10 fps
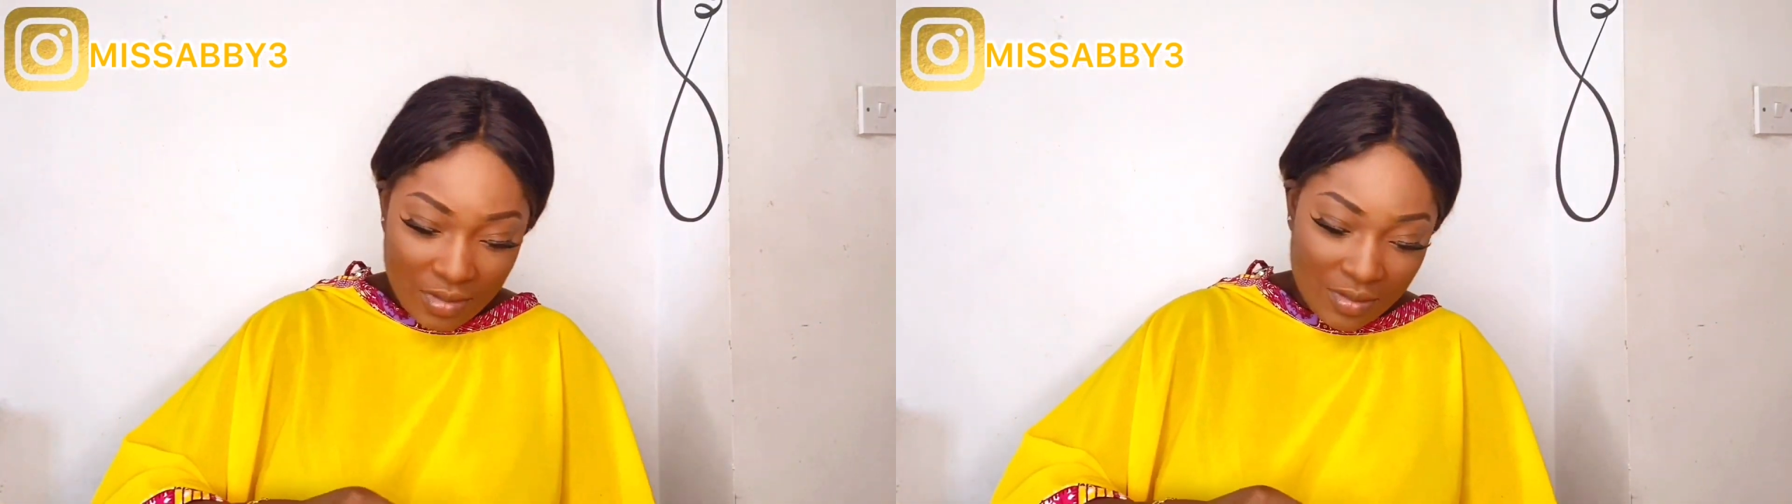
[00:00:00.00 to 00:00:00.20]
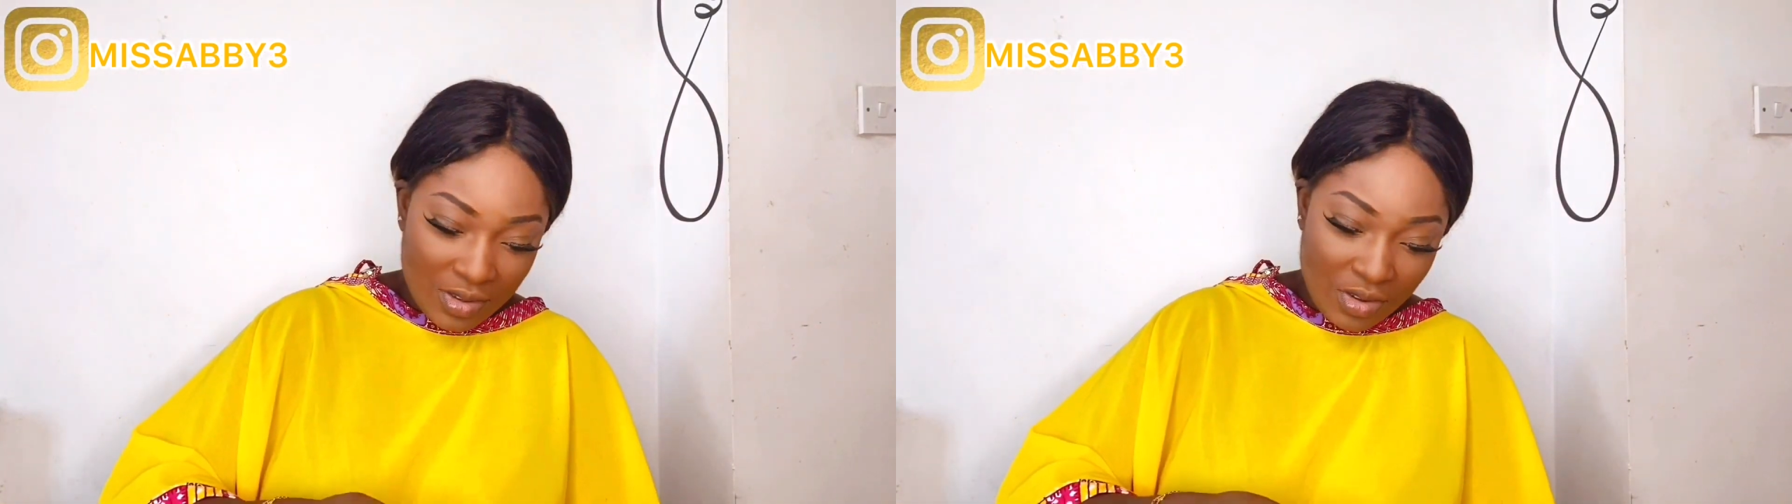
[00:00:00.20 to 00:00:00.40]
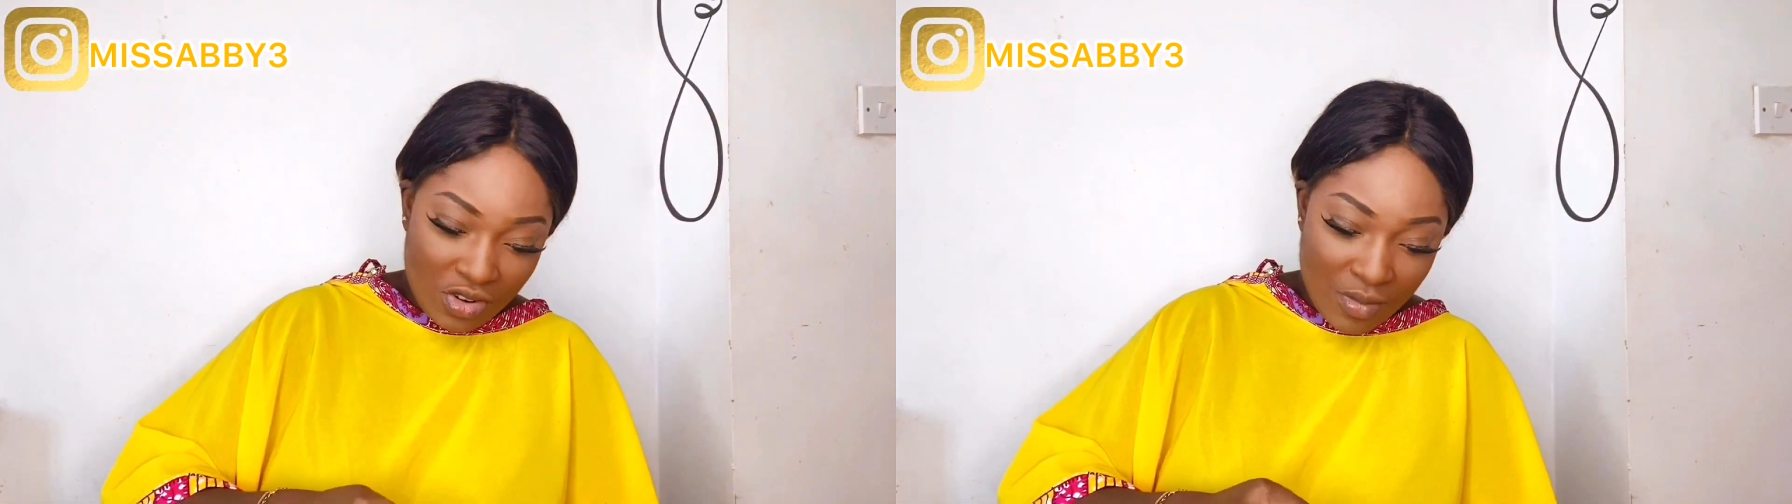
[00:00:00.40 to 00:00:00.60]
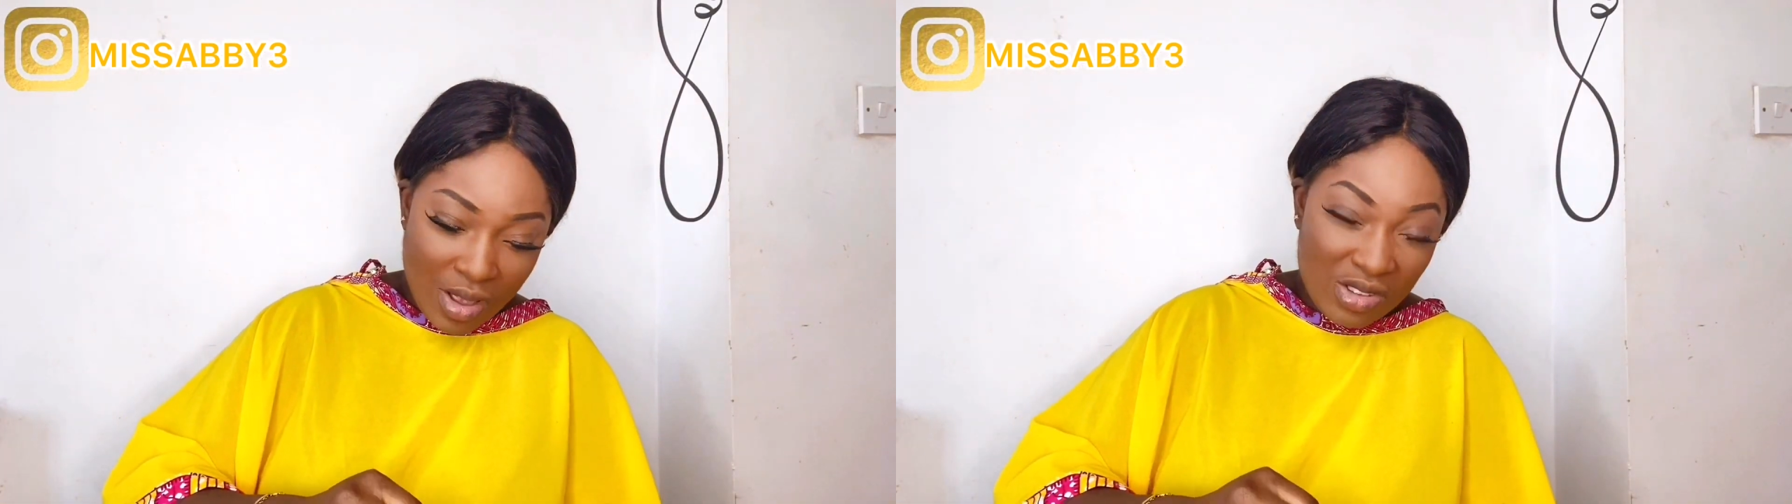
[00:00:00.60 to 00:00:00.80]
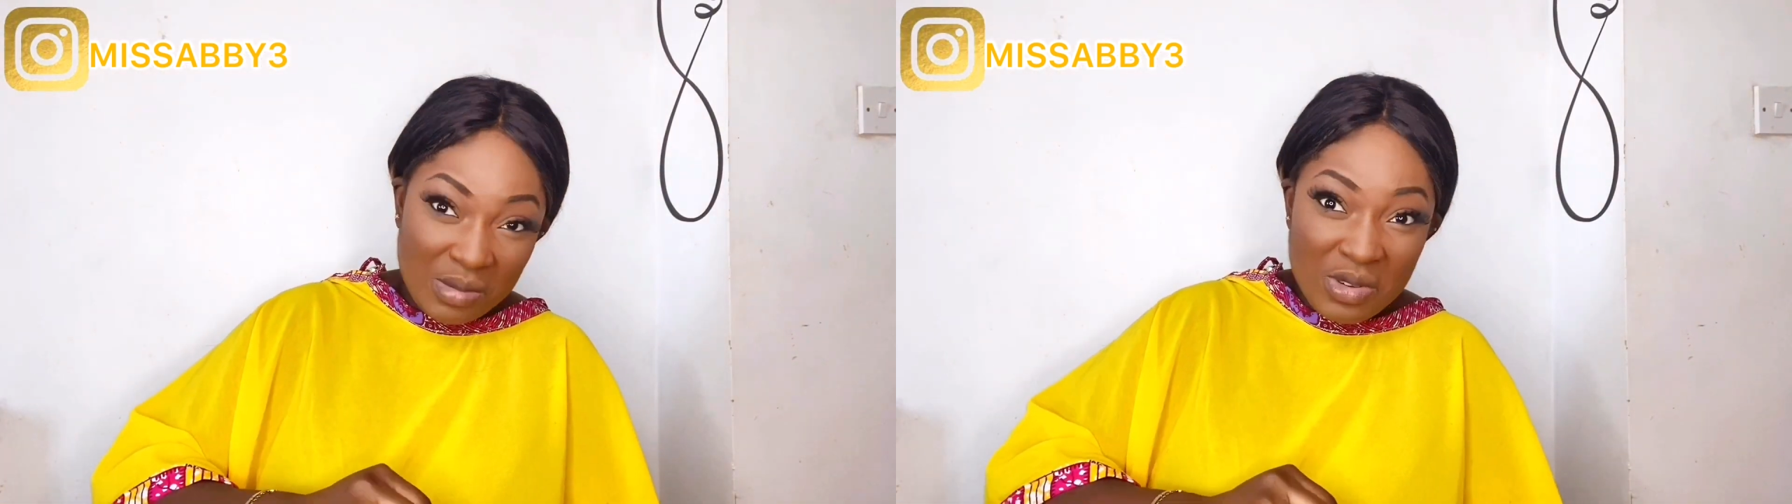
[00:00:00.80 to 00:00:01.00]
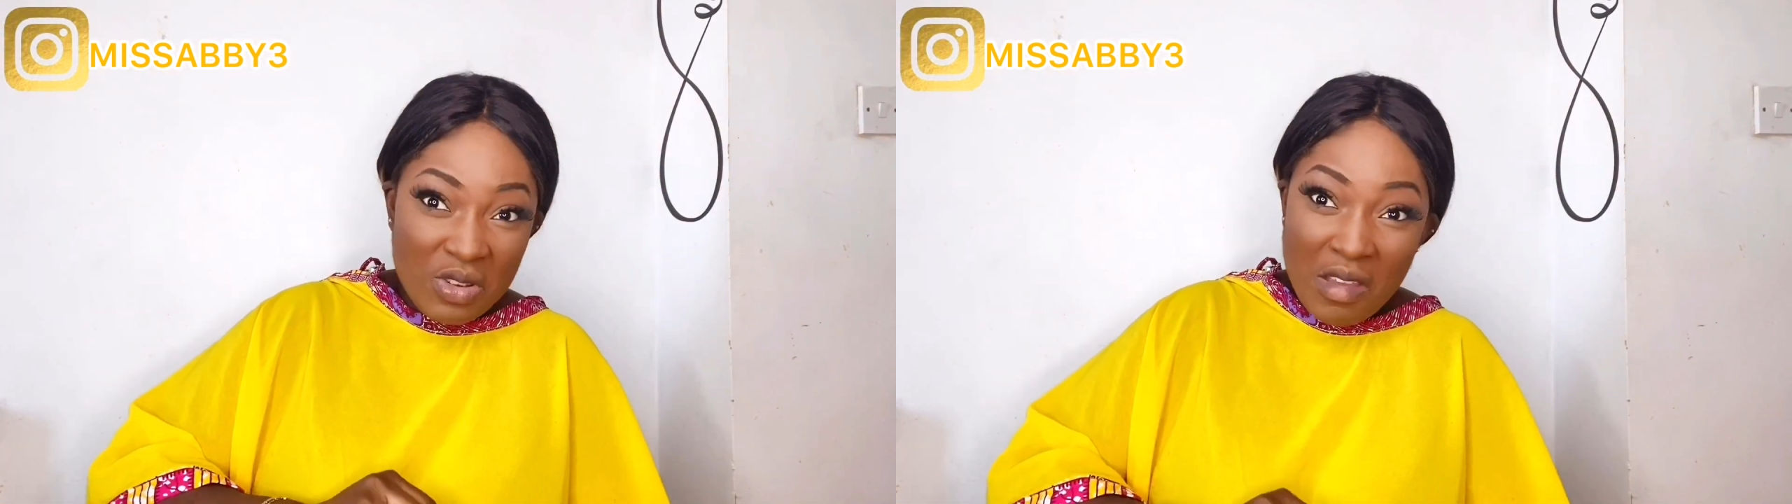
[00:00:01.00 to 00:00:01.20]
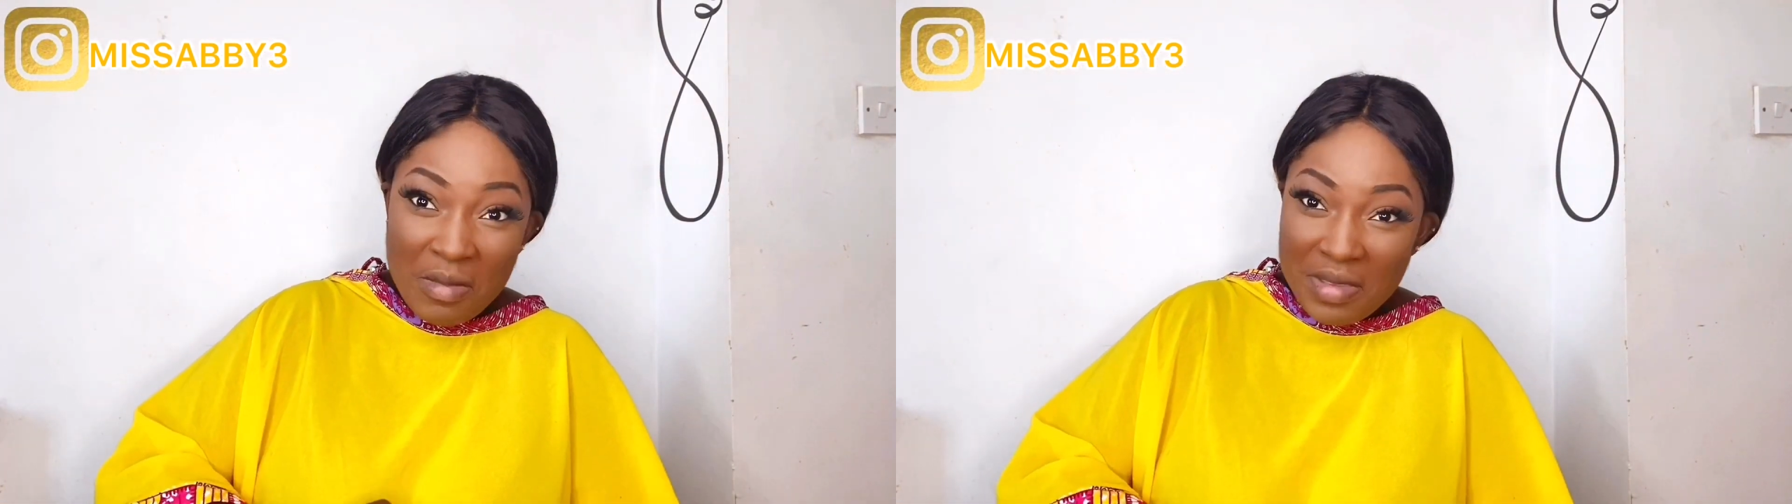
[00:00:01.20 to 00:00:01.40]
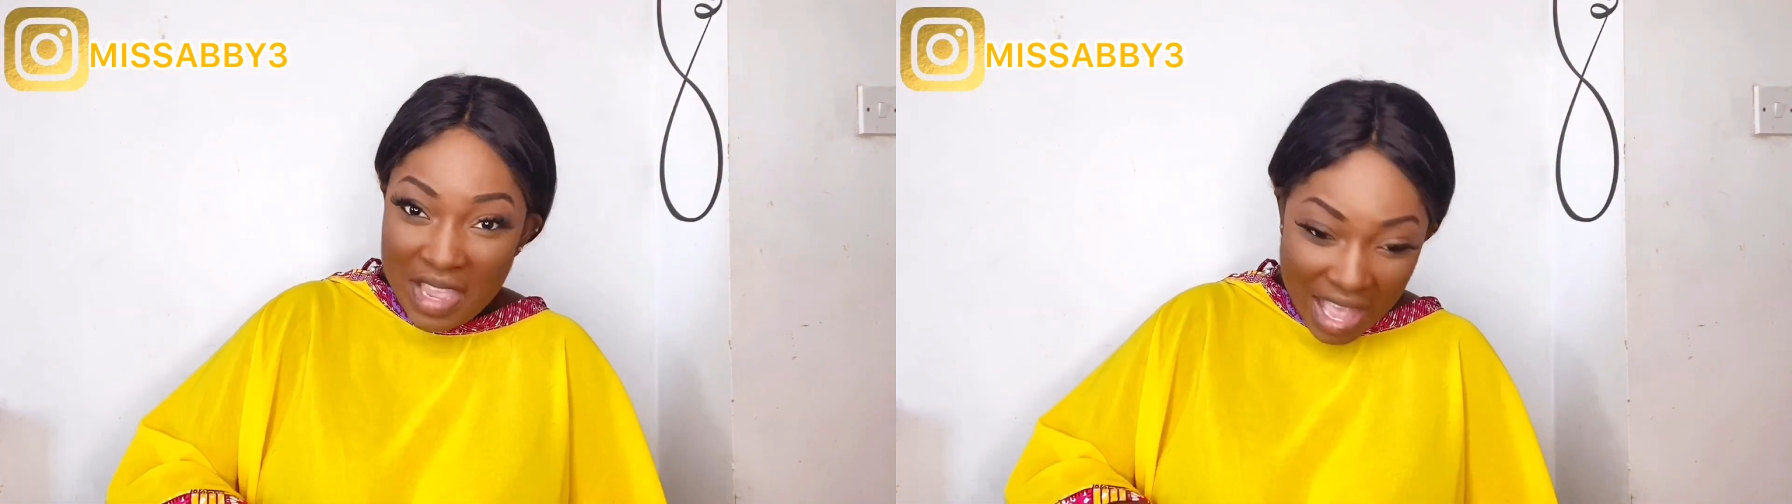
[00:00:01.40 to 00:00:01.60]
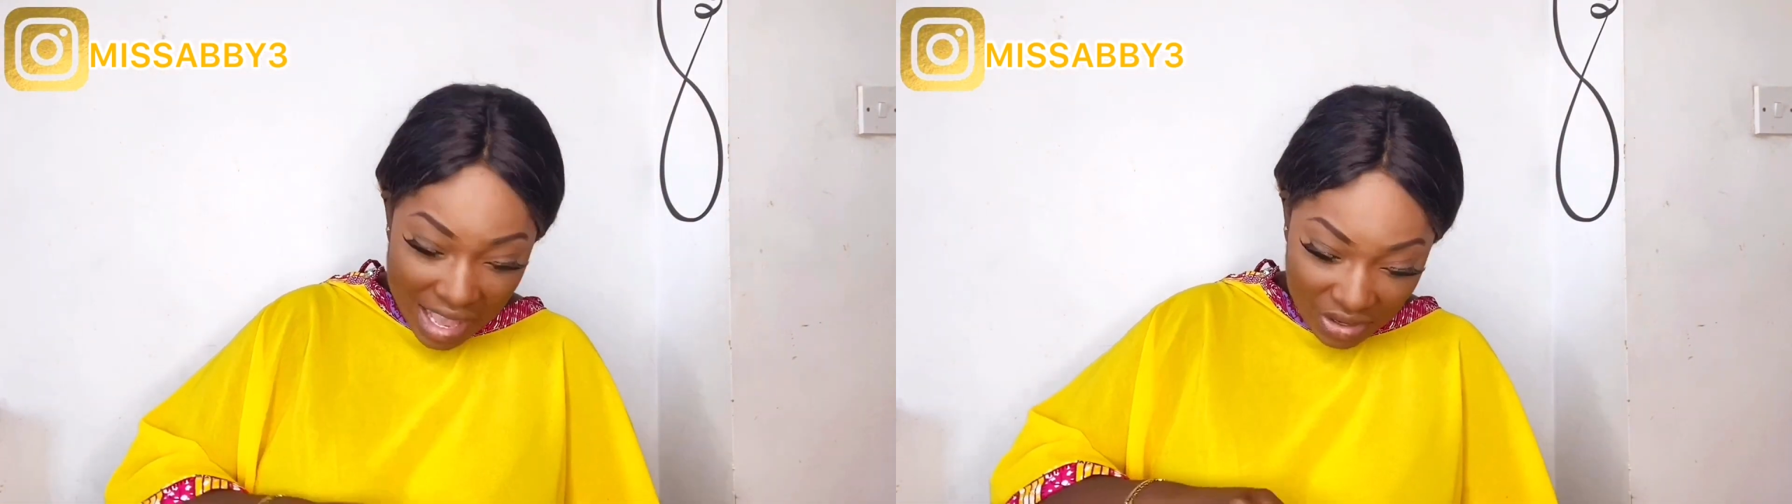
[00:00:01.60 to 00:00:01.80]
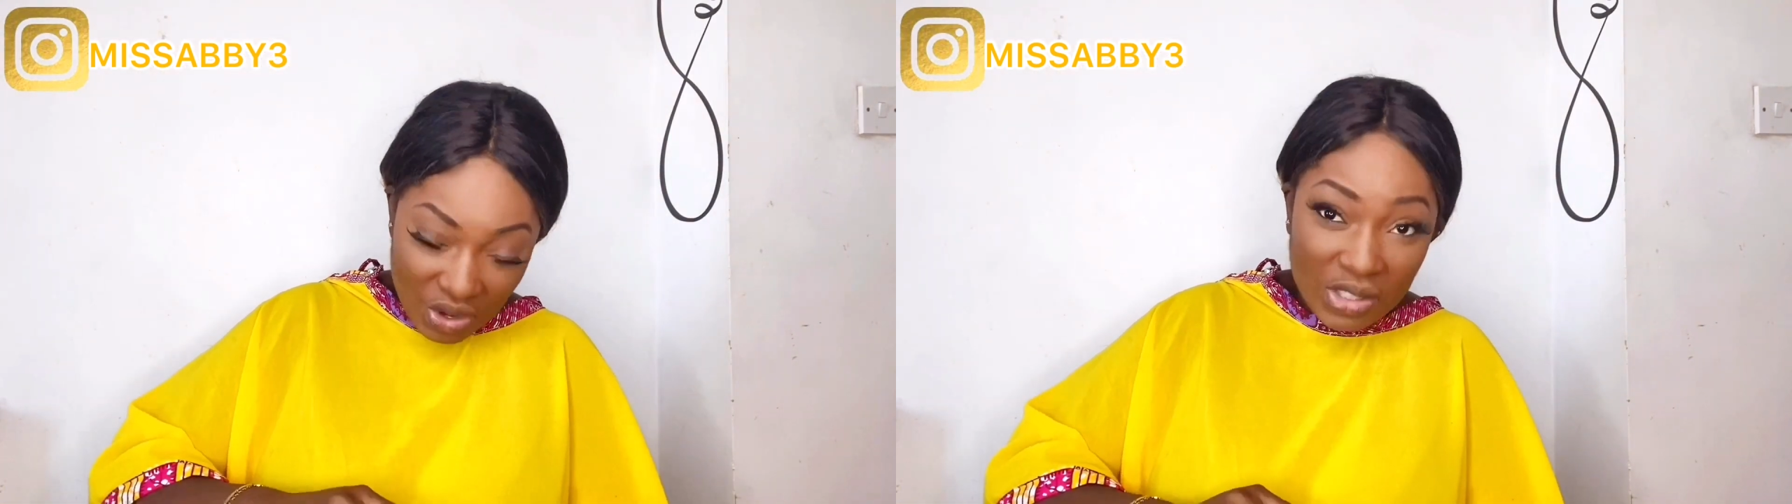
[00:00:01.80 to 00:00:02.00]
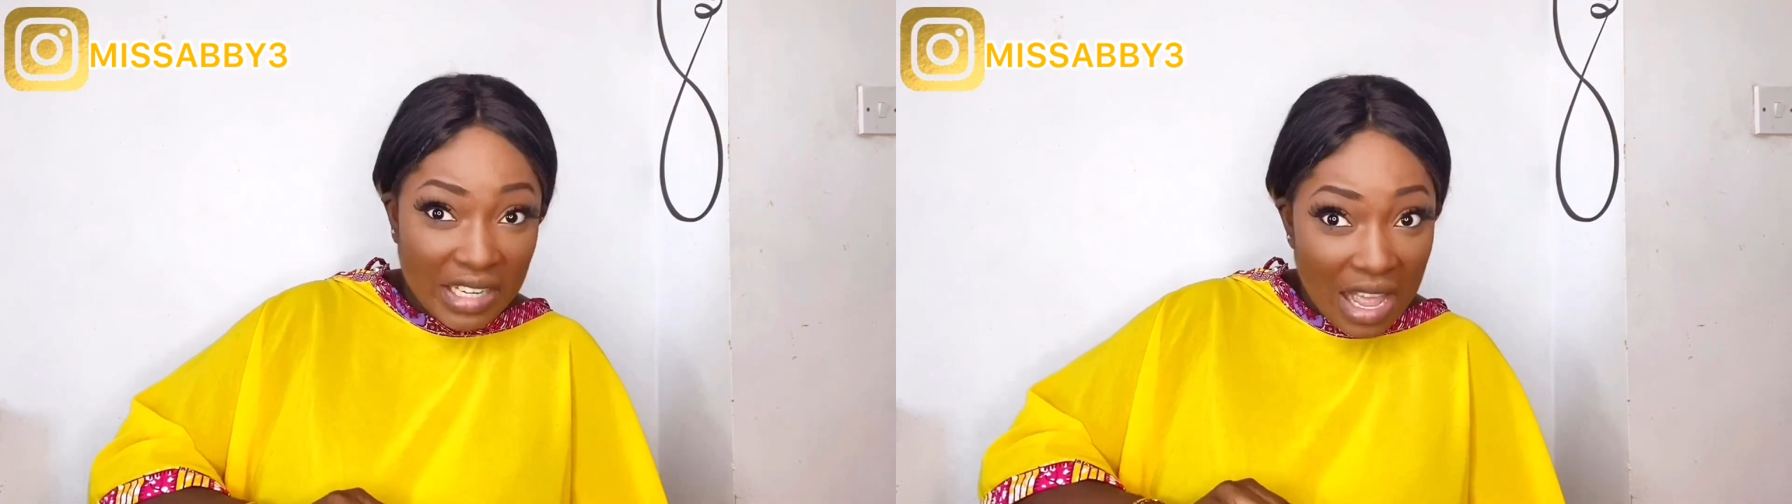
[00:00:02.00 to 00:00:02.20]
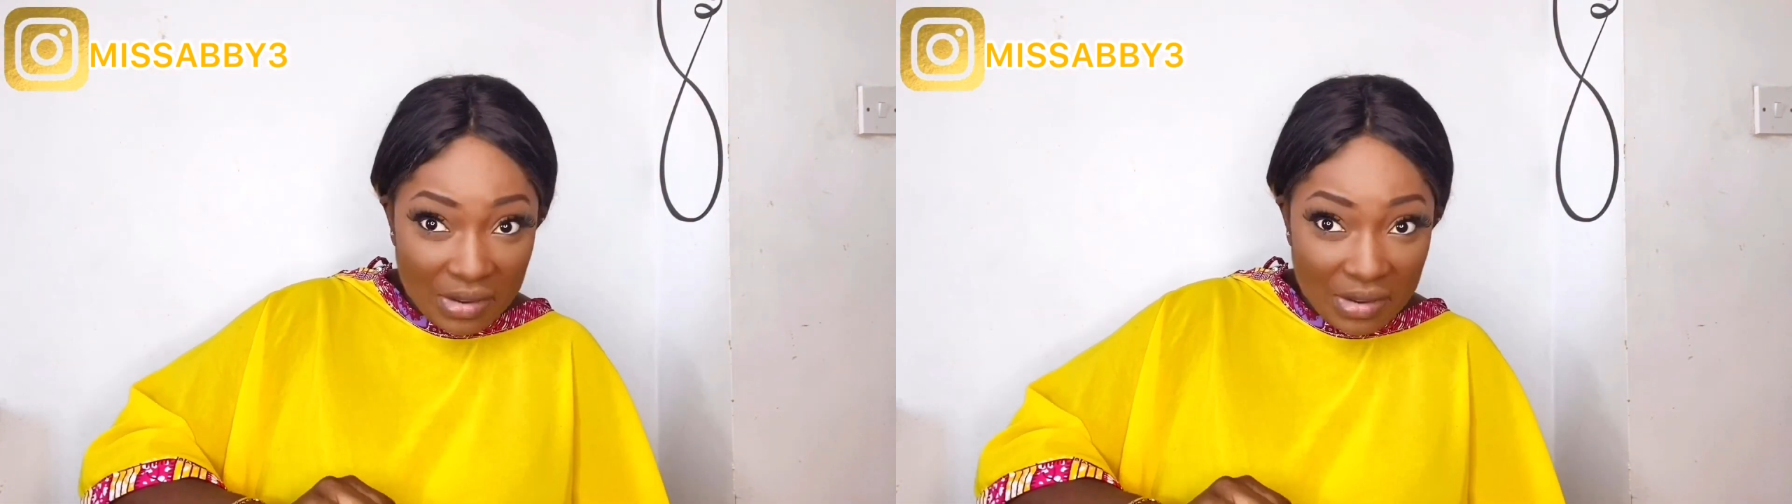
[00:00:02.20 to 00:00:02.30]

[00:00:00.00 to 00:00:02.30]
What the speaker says: Secrum mountain, go baby, lockdown.